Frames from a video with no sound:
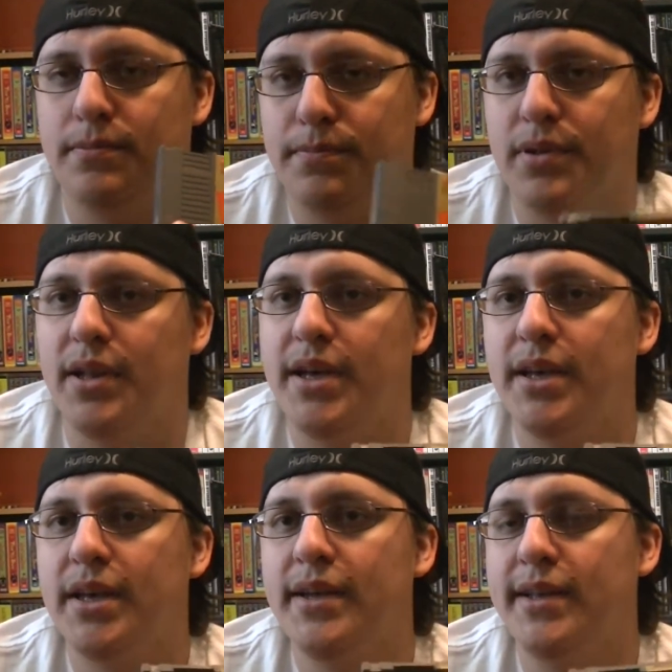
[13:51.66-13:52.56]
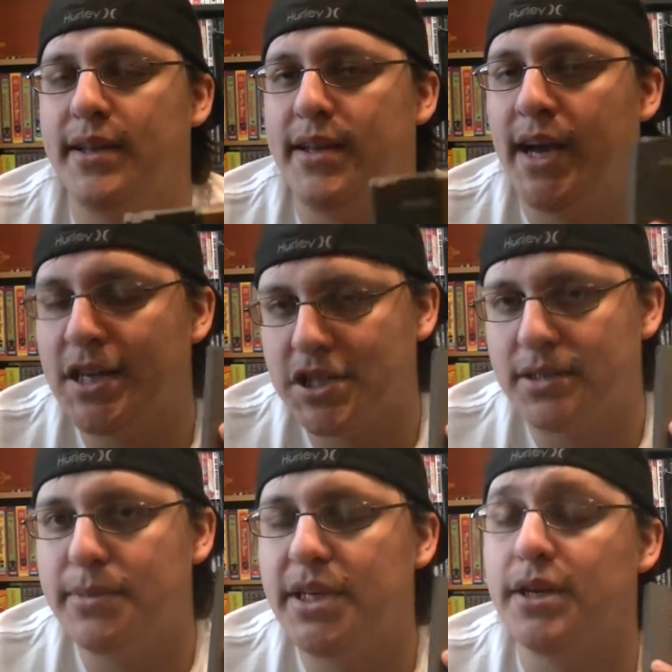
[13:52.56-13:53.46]
playing it and it
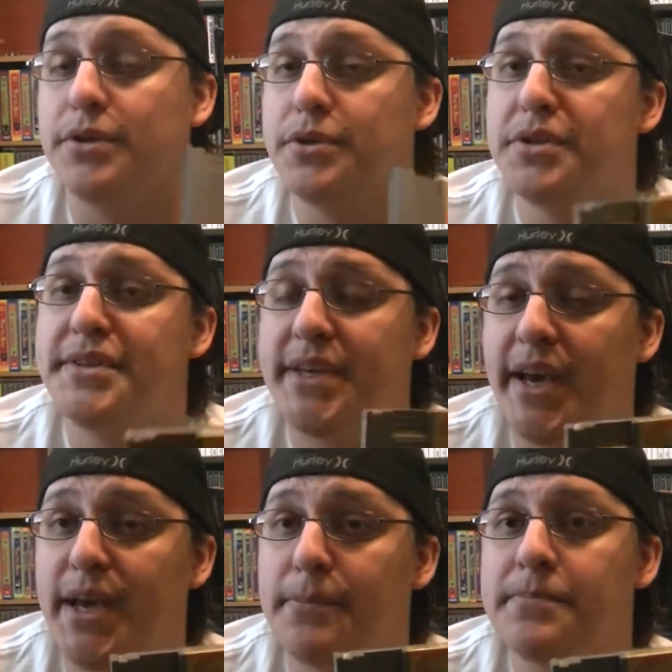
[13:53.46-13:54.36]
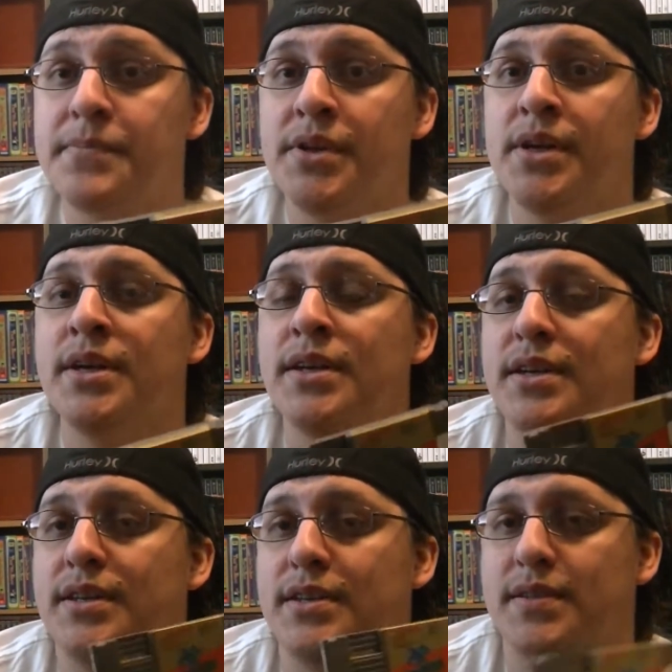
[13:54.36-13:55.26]
actually being a good game
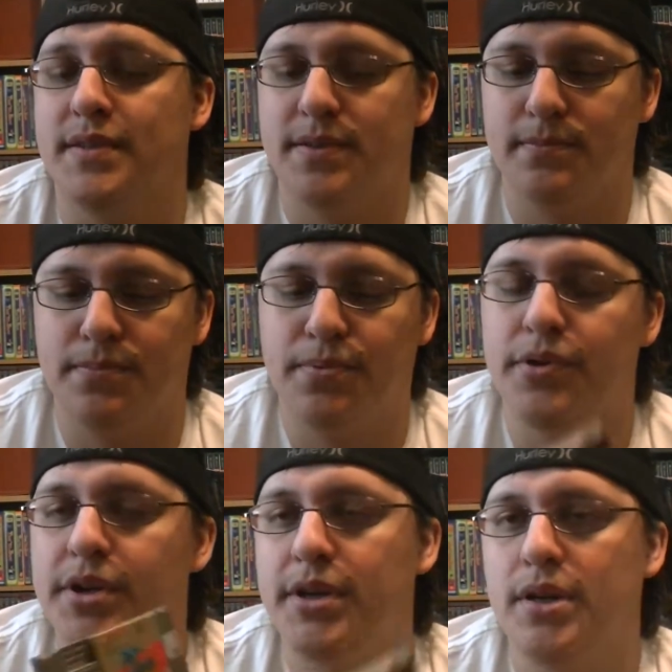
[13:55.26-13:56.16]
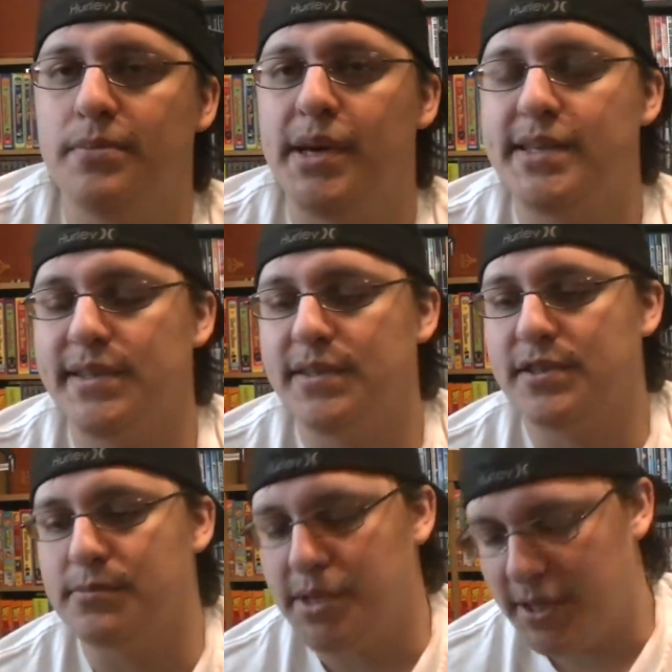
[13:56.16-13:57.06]
is pretty amazing
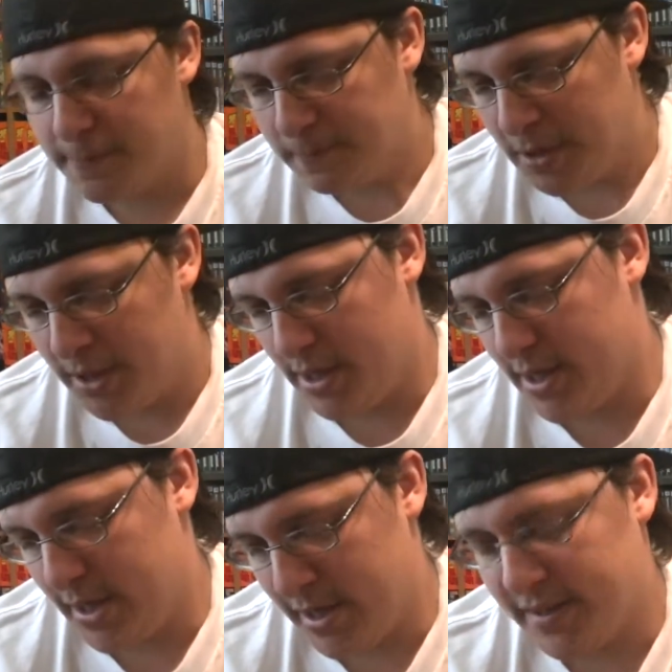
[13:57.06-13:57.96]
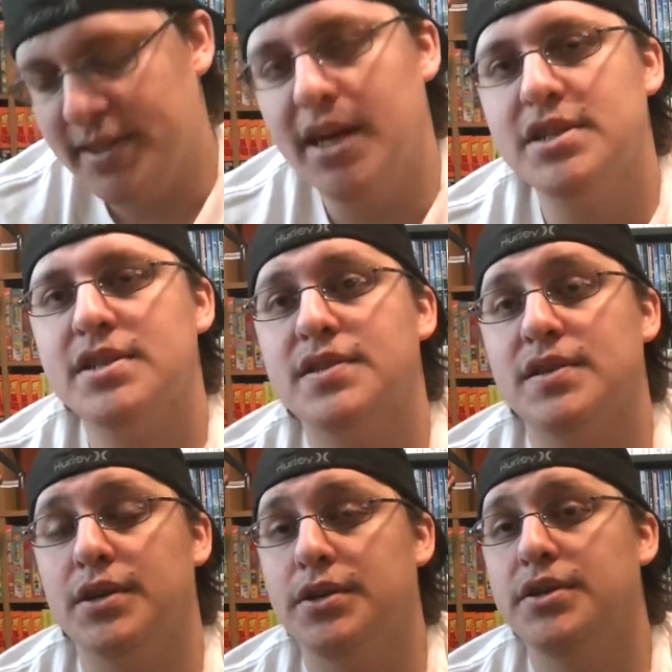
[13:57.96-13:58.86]
to me. And it's not
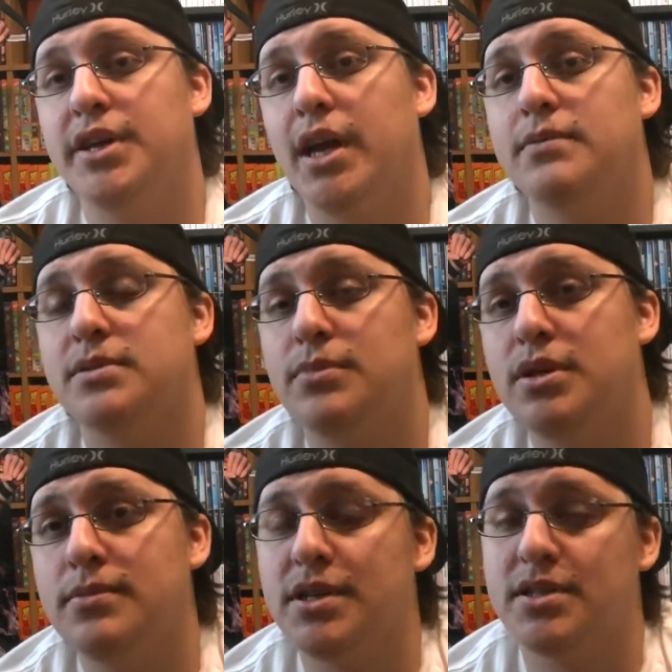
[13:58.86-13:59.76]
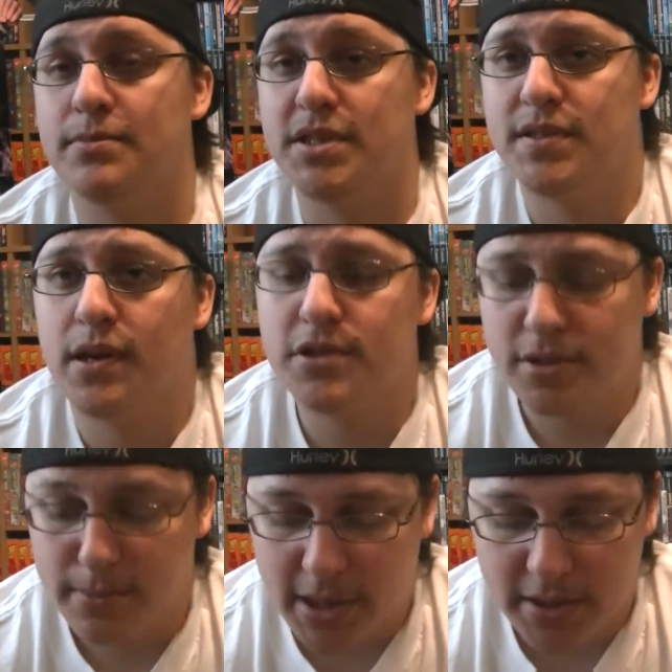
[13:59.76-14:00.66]
just a good game to me because I'm
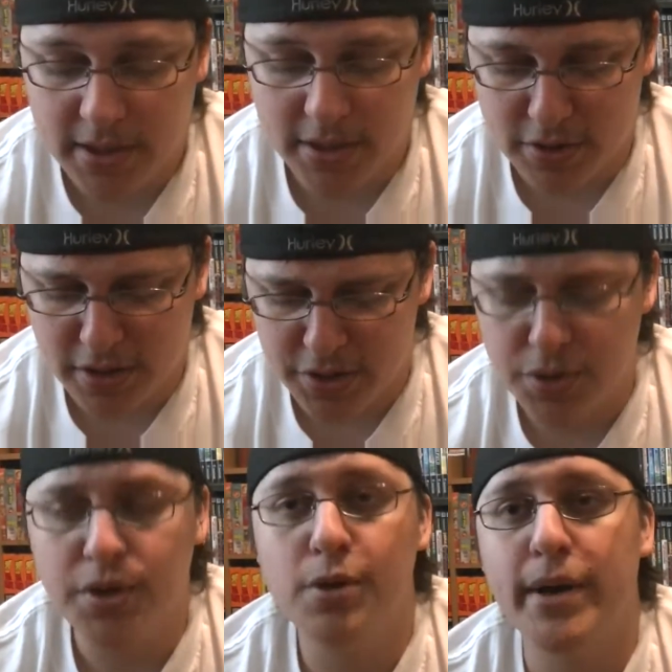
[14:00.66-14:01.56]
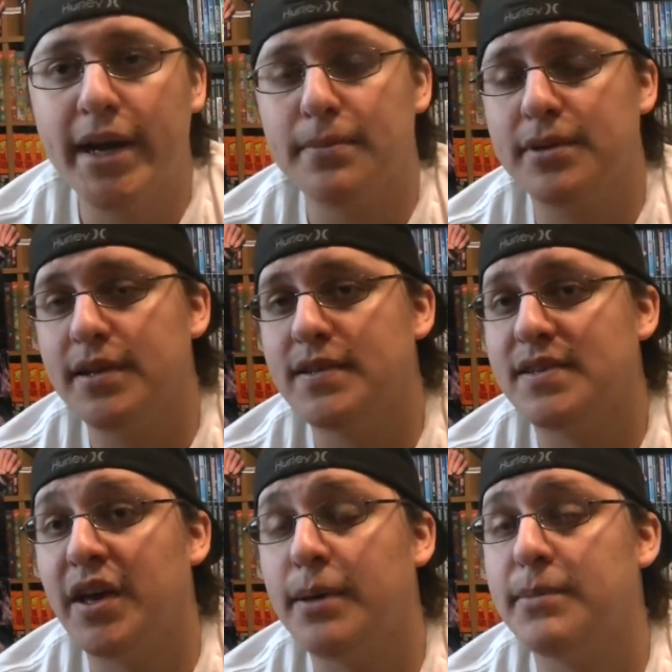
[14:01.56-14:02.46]
nostalgic about it. You can go back and play
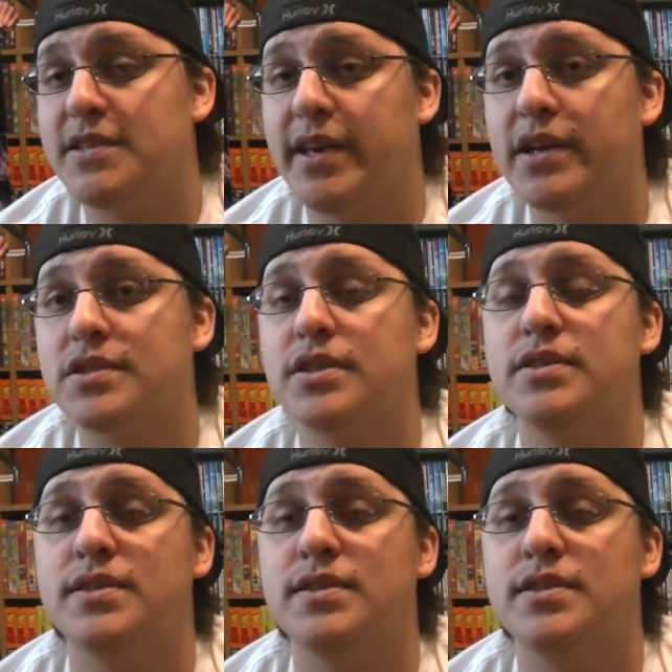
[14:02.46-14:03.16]
this game and it's actually